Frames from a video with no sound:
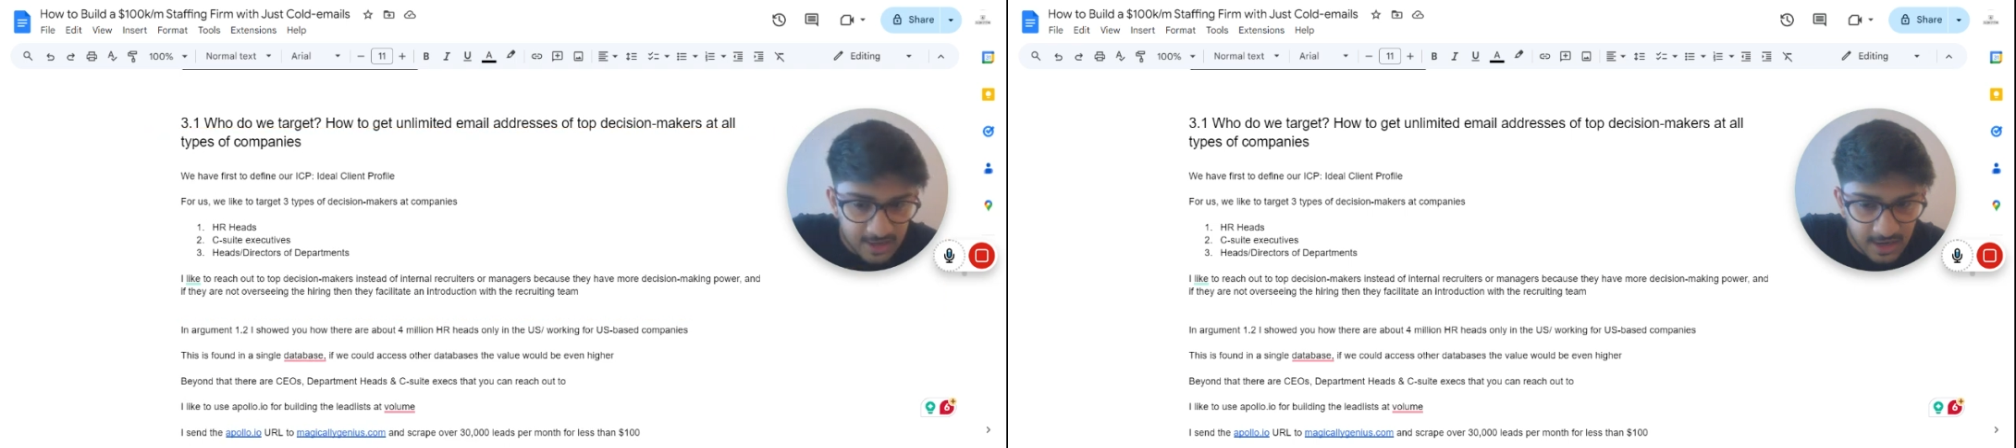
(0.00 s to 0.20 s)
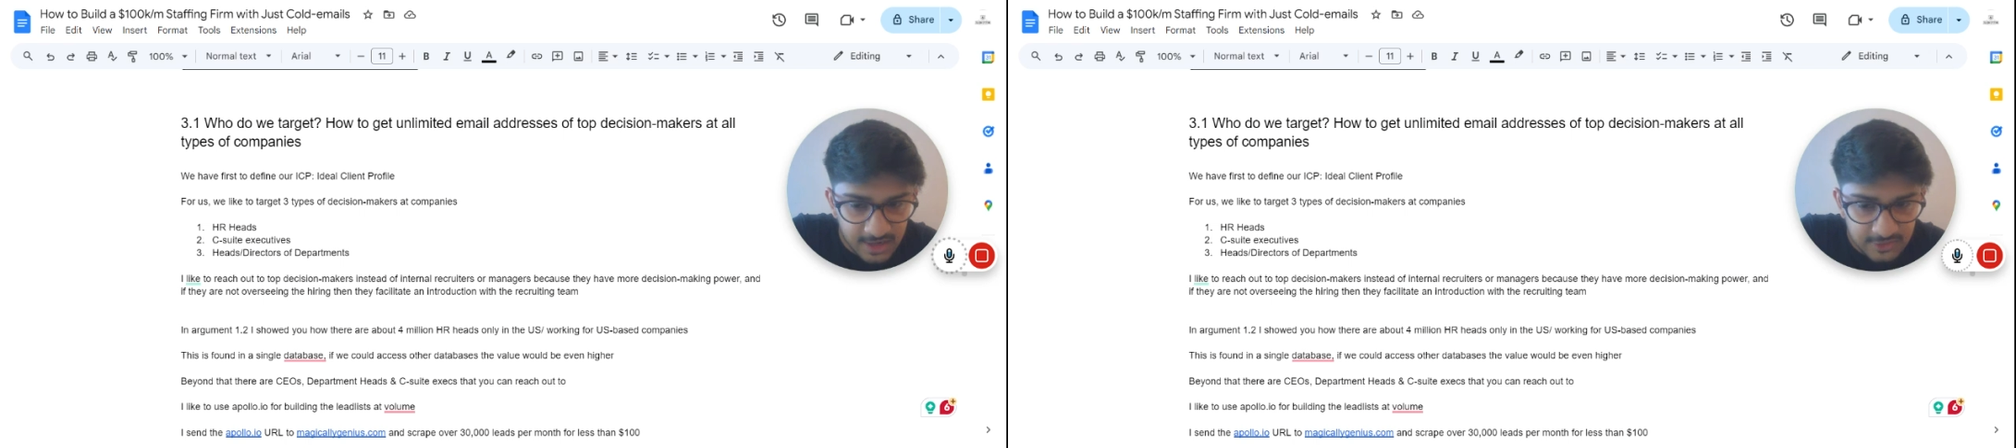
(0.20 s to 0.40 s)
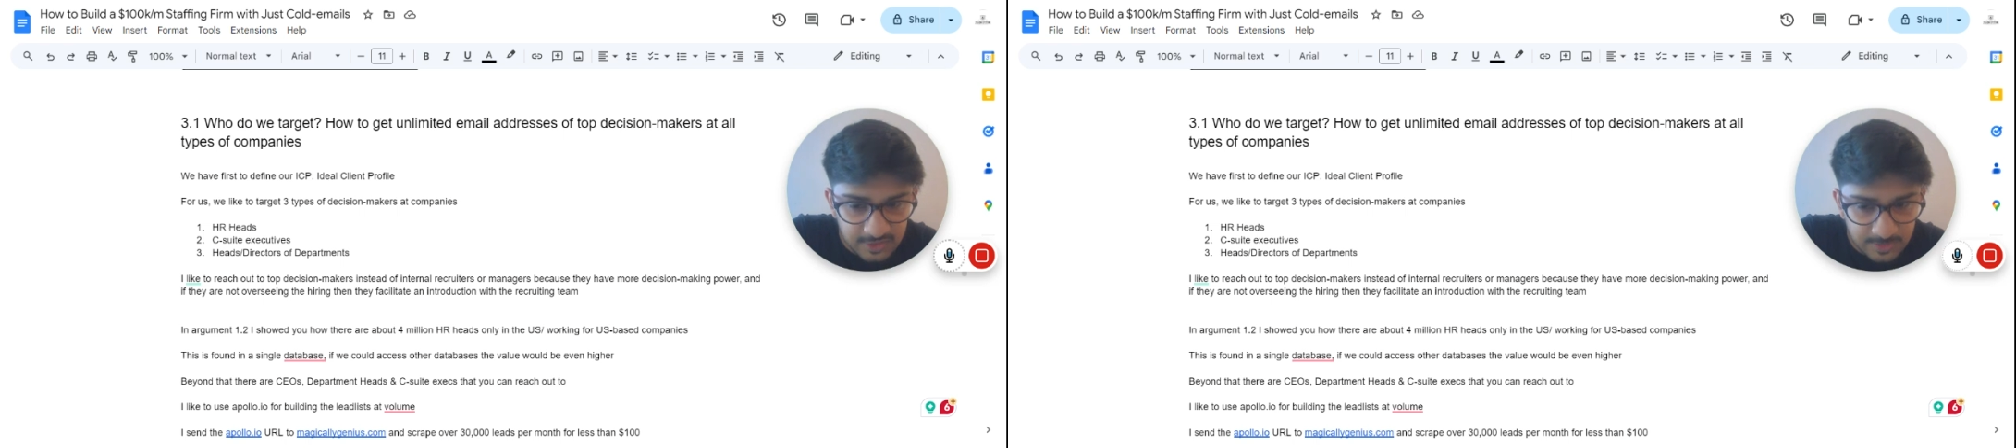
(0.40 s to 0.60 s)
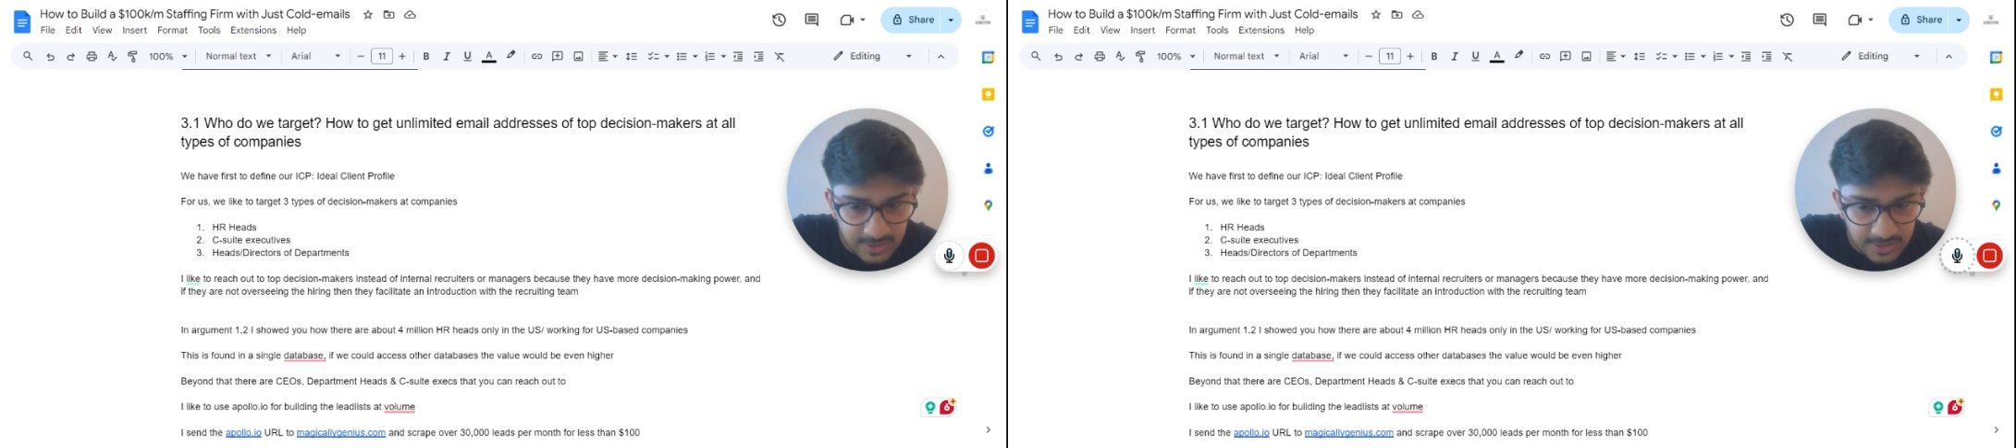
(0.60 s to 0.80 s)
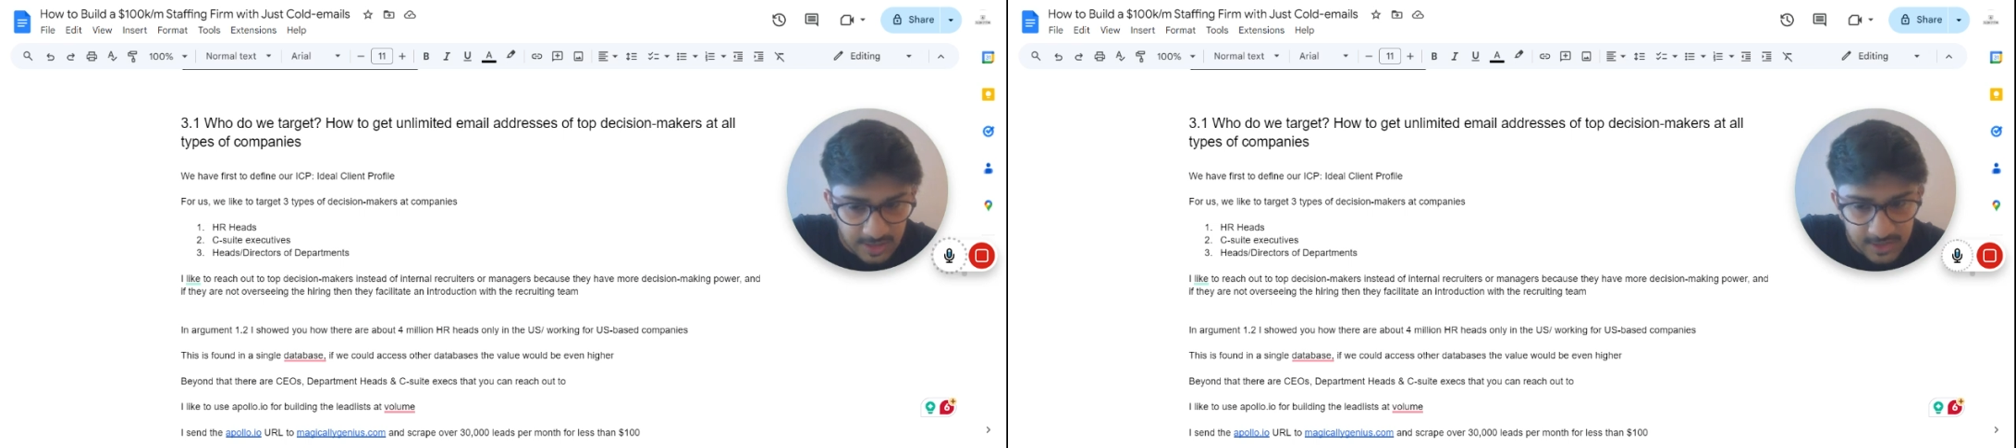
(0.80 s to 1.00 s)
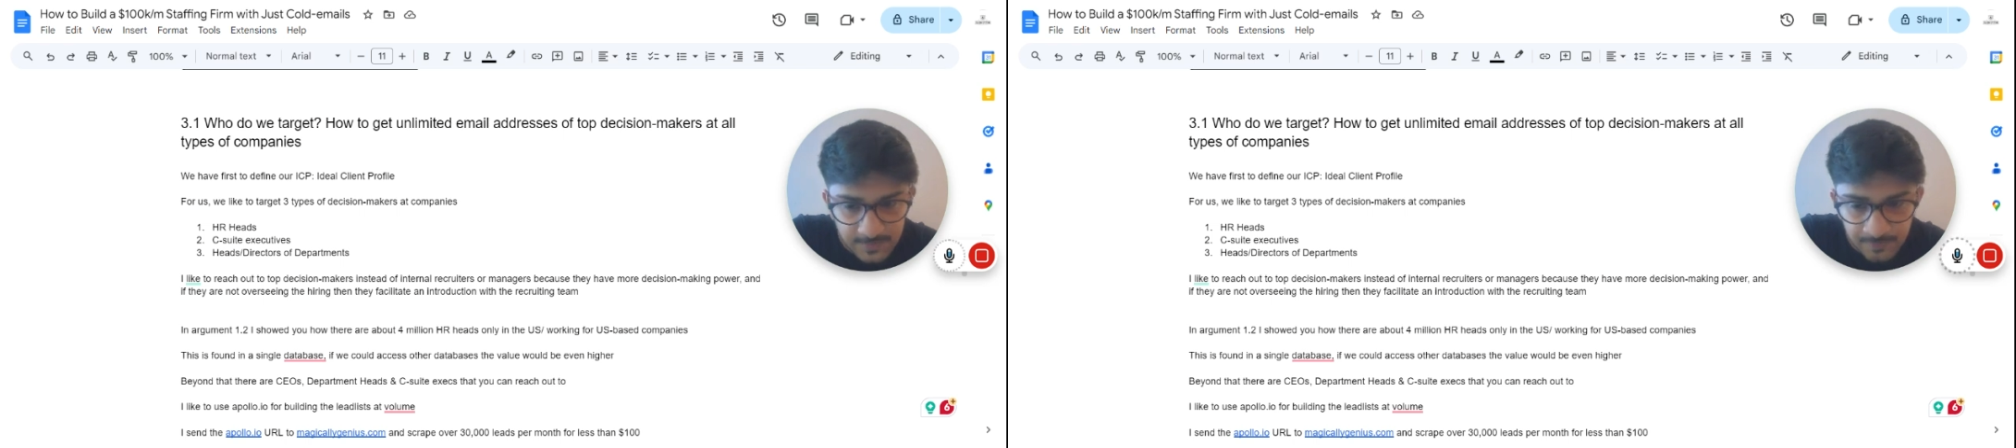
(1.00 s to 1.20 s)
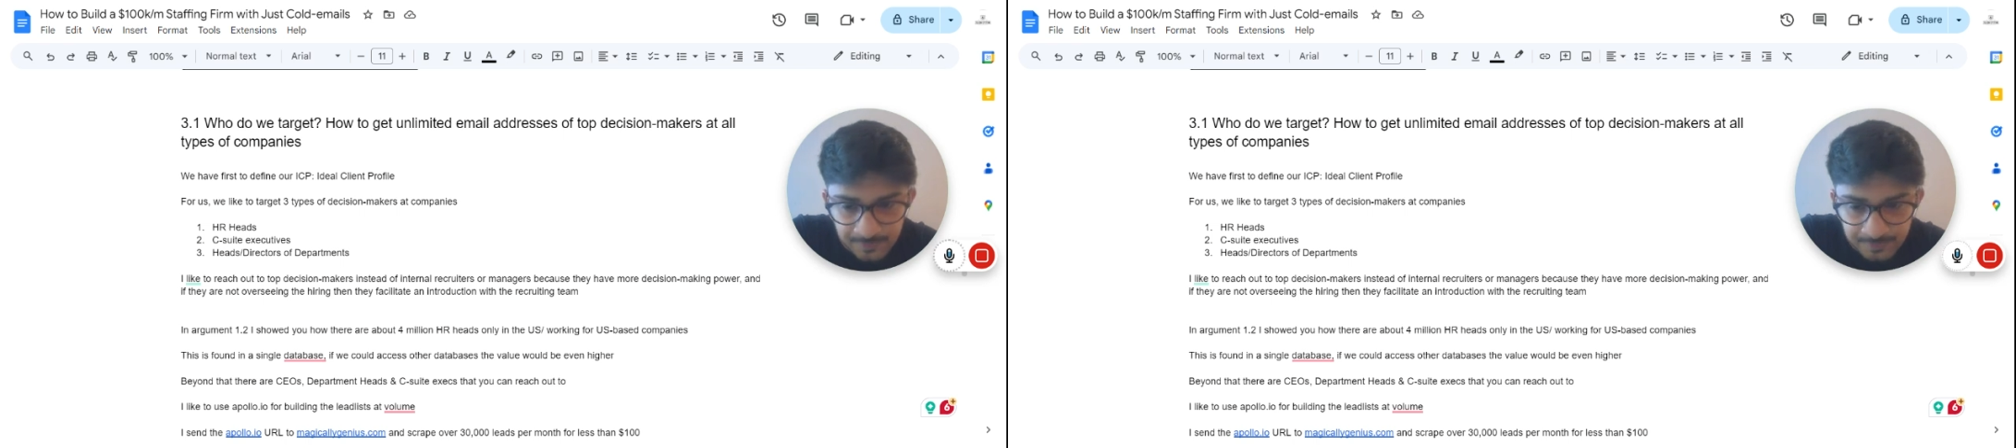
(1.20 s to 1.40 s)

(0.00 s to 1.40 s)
our ICP, right?